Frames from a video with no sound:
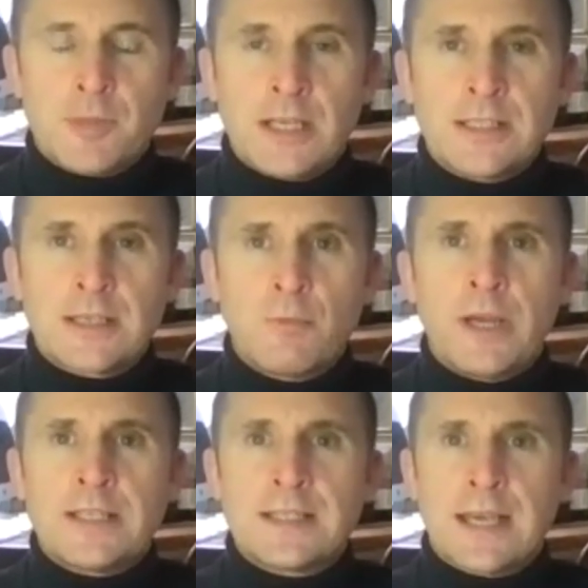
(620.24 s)
in some
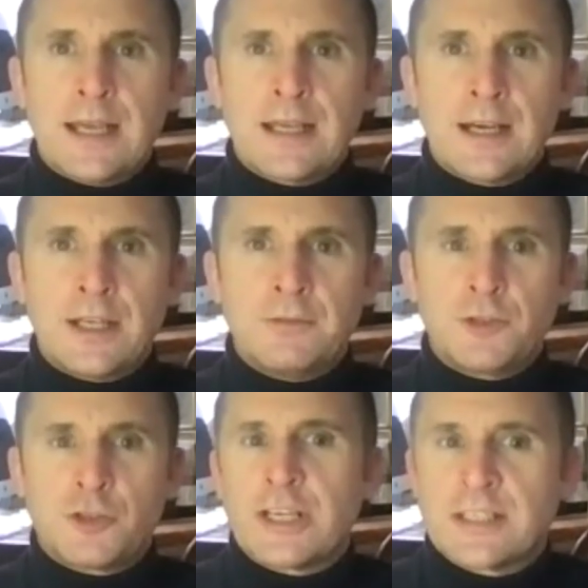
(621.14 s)
ways they're kind of
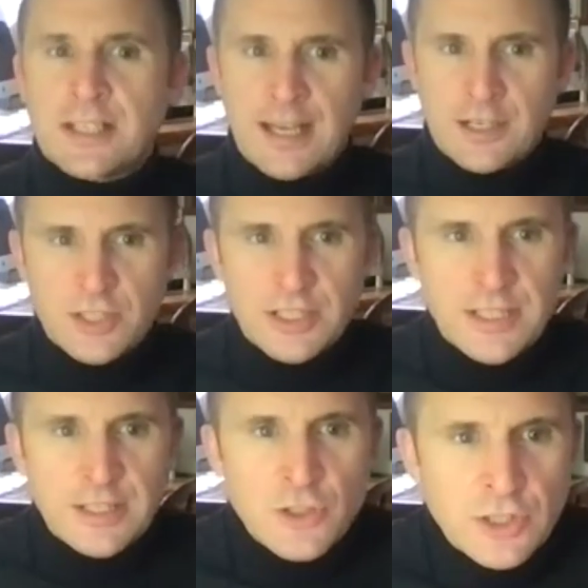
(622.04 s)
tricks to catch the
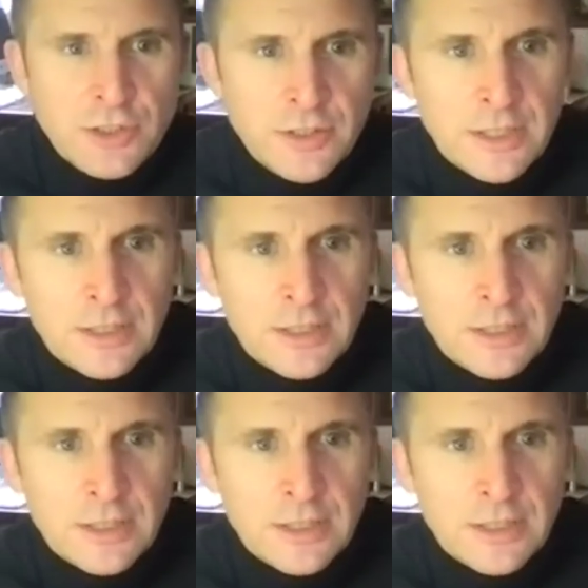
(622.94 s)
attention,